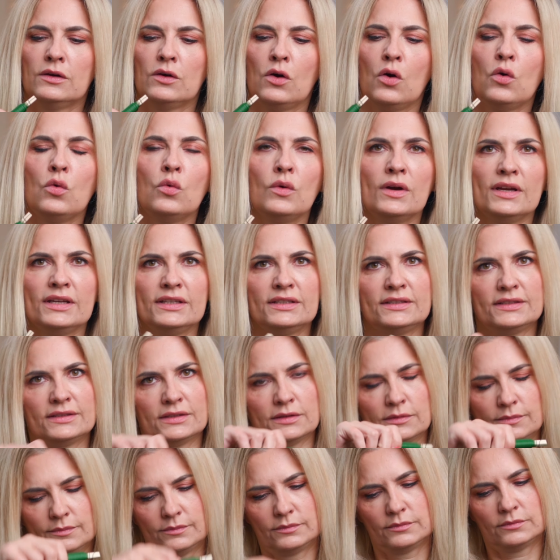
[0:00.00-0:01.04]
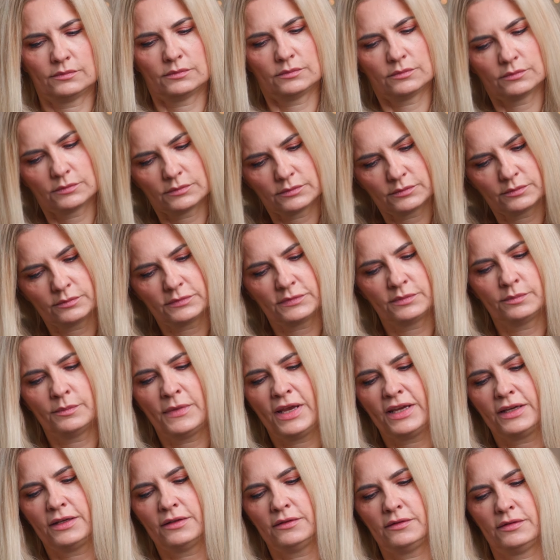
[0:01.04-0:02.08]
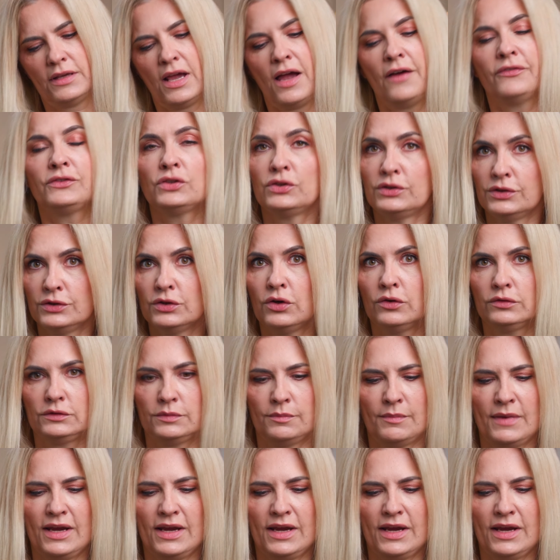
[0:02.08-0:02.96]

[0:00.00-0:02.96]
Always make it after the knot,